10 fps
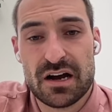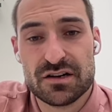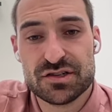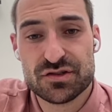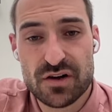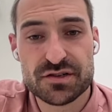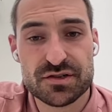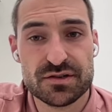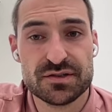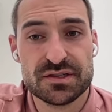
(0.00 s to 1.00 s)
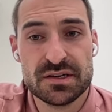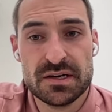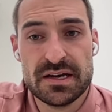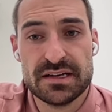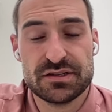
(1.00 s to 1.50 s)
Our structures
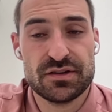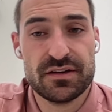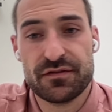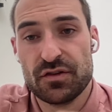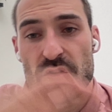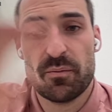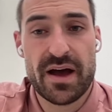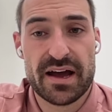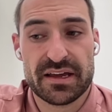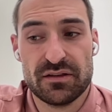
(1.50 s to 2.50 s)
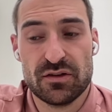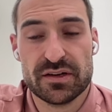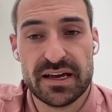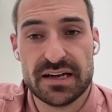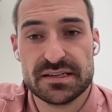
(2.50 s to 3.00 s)
if you go back and
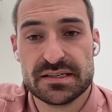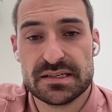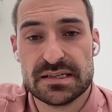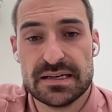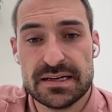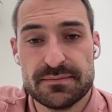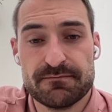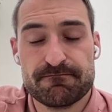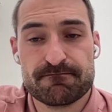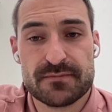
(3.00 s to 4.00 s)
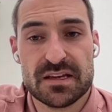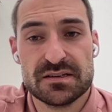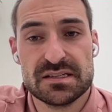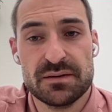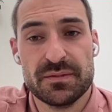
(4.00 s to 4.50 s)
look at
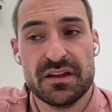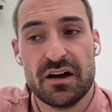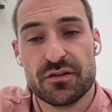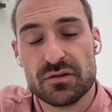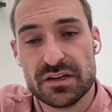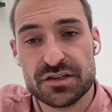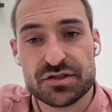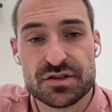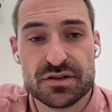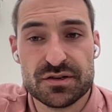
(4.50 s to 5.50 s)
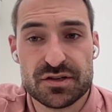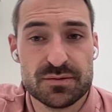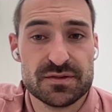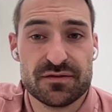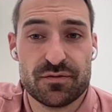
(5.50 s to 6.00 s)
some of the other literature in
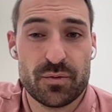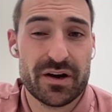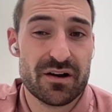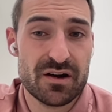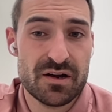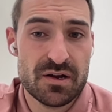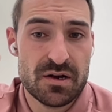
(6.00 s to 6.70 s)
terms of where